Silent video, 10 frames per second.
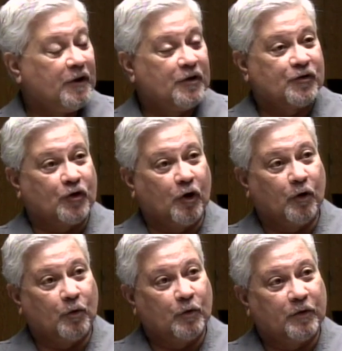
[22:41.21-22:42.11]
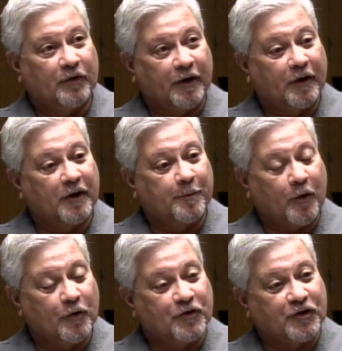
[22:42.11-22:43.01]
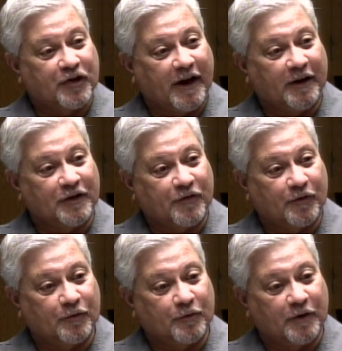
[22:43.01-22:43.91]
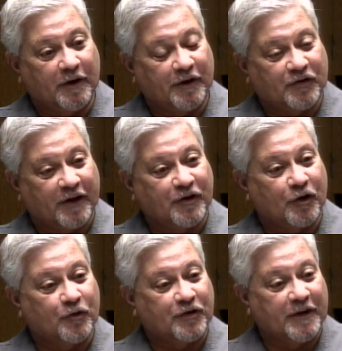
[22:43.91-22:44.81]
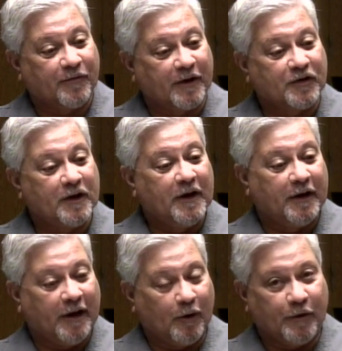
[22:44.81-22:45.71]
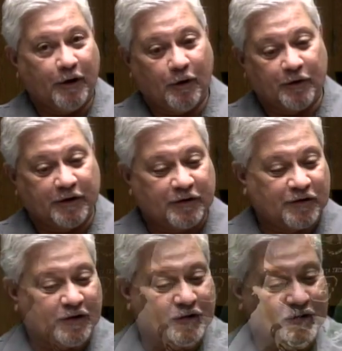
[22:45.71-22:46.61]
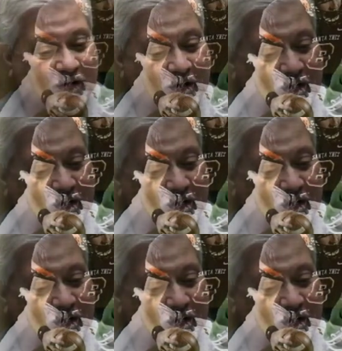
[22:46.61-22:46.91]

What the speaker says: So they're going to pose a challenge for St. Joe's defense. Now, we know that St.